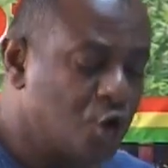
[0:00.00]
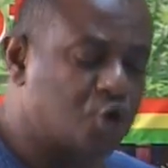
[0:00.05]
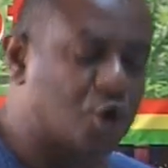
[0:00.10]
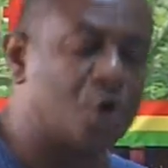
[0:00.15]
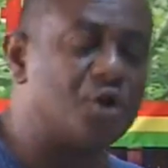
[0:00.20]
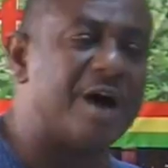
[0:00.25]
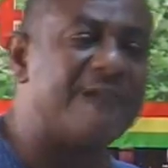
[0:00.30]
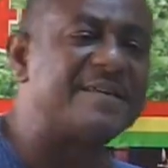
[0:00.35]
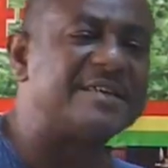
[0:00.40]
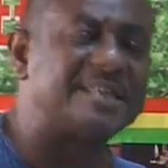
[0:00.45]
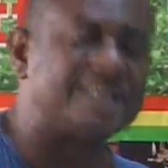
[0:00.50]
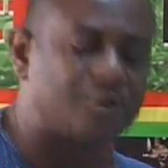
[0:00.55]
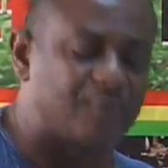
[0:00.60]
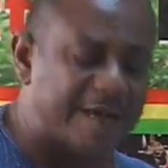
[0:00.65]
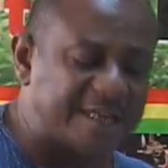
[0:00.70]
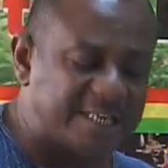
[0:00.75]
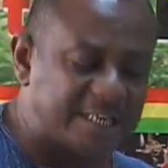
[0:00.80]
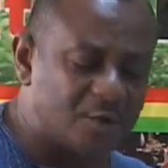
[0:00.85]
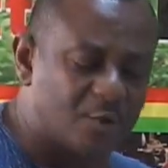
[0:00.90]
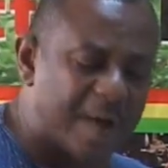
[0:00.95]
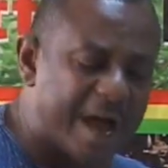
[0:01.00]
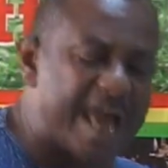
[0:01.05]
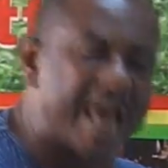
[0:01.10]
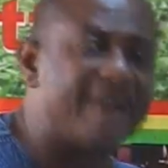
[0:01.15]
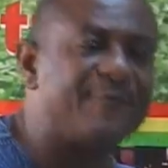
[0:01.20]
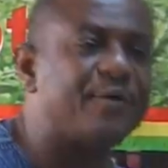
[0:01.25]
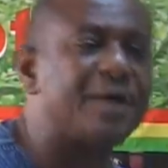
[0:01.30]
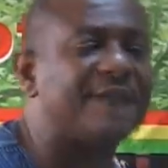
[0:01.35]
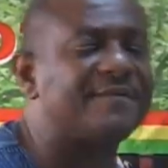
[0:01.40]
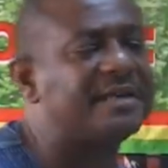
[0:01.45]
So you have a situation where
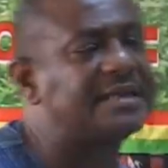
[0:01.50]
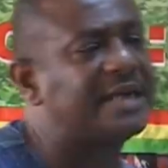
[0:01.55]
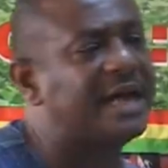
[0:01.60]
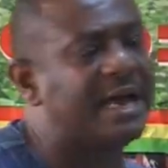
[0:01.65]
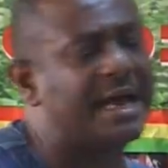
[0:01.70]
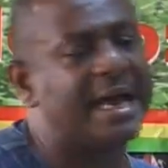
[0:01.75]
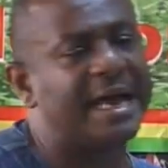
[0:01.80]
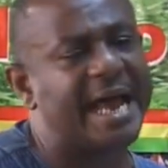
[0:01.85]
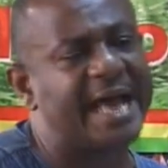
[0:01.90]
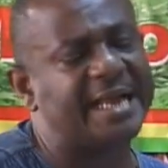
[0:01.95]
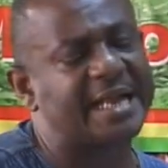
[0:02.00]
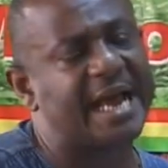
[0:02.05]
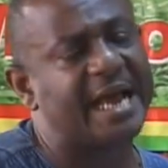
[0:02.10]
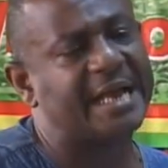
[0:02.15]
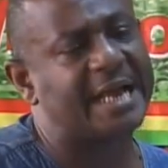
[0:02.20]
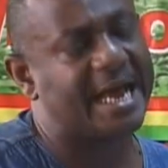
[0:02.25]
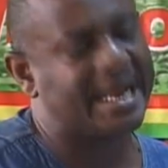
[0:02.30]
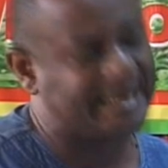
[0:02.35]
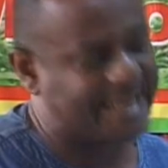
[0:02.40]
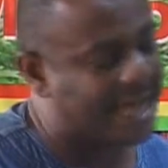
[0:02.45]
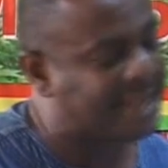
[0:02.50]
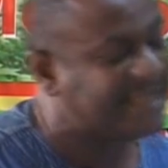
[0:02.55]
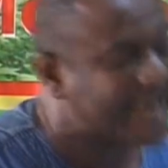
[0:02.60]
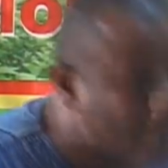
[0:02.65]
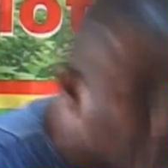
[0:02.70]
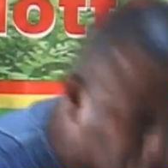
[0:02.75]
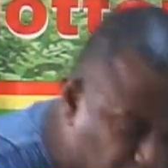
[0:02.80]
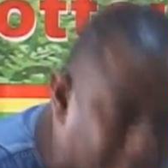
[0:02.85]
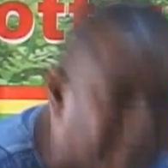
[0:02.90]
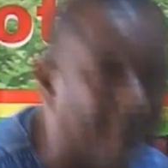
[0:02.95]
if you have and then
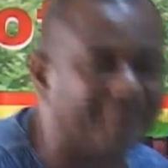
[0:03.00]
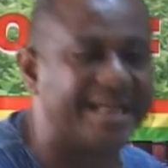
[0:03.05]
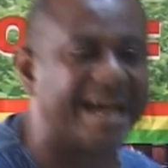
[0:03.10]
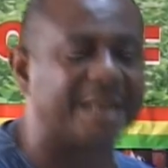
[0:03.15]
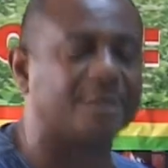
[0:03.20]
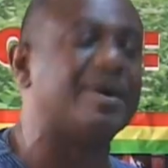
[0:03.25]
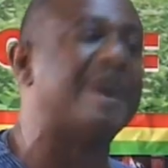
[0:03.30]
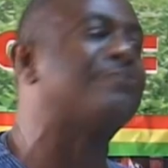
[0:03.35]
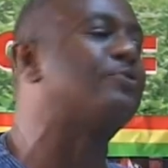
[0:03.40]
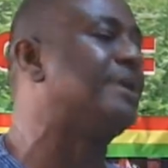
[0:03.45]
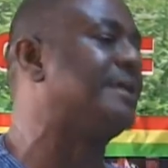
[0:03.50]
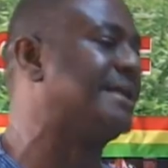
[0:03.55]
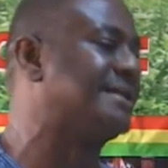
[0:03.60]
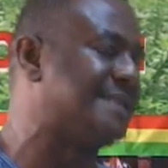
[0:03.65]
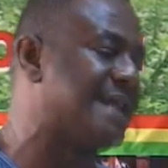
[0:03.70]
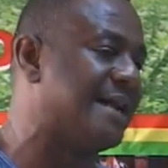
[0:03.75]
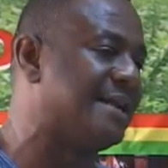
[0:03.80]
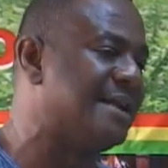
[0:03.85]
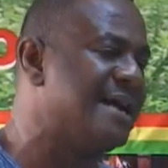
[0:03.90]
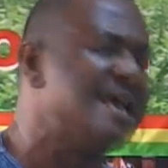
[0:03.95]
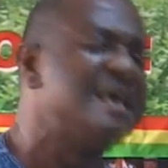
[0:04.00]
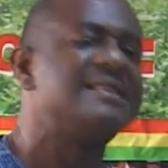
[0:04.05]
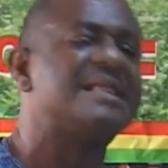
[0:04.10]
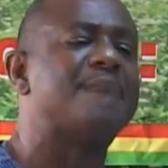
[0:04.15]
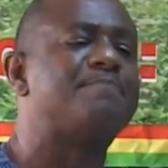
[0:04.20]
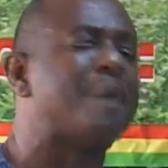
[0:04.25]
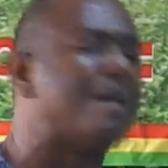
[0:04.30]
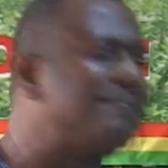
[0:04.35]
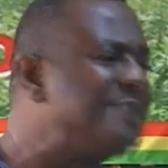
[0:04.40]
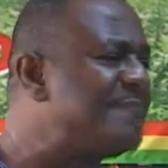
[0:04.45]
on top of that, we have to understand
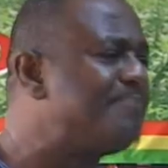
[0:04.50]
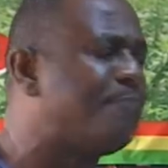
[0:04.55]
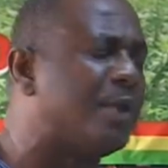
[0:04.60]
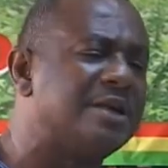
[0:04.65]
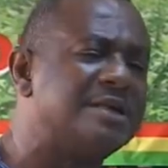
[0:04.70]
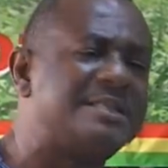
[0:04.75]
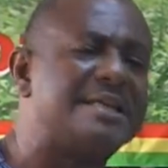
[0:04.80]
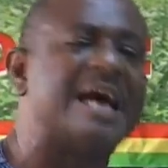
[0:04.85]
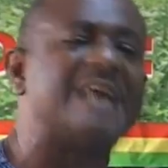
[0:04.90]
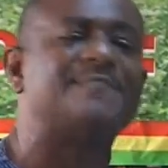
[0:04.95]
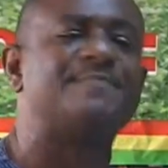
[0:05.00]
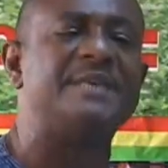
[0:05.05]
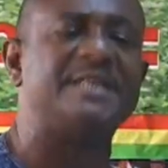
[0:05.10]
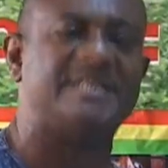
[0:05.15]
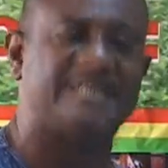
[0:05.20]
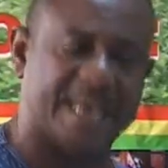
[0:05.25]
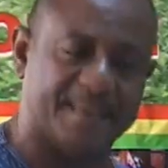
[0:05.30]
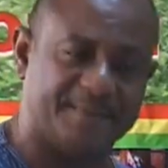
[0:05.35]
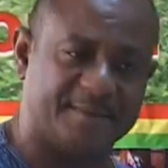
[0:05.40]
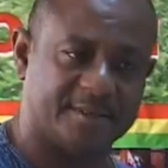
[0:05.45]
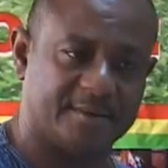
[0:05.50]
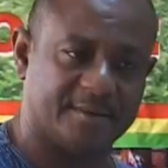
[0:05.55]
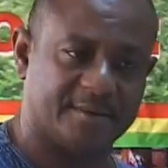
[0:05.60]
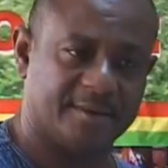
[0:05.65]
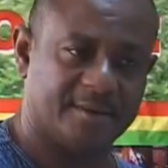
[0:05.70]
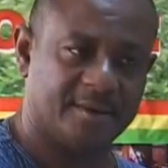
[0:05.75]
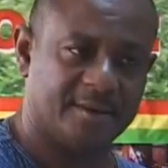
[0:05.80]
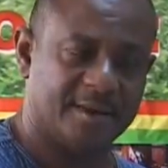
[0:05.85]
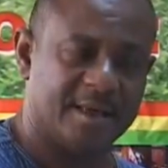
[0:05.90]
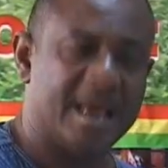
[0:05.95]
that public policy has been shaped
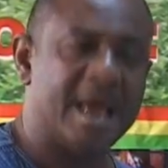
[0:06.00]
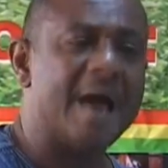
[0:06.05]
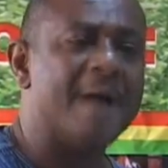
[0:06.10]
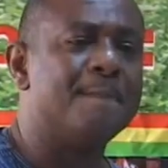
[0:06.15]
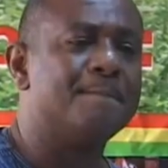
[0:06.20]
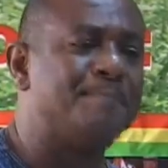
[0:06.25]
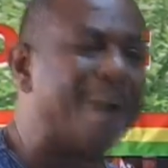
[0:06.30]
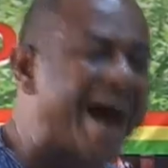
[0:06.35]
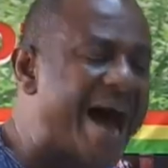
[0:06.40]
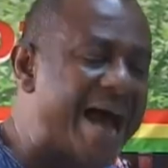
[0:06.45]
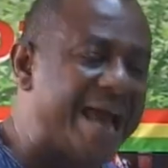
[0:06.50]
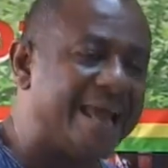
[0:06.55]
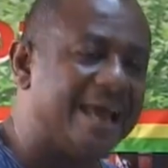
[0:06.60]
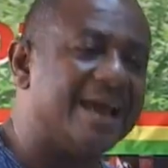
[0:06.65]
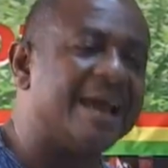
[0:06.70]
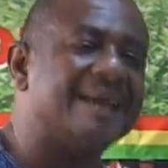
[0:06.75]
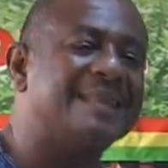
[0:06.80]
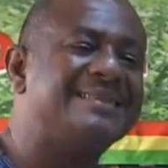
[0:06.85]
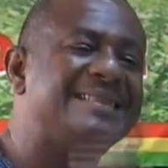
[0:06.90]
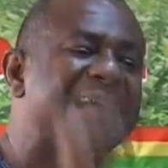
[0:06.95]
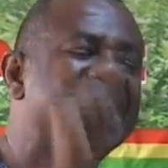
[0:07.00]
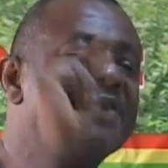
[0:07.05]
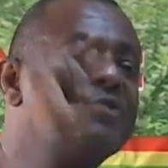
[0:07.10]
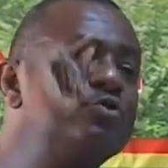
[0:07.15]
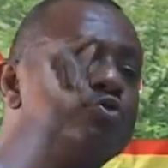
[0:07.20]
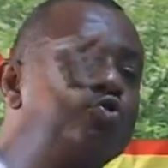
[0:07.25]
by the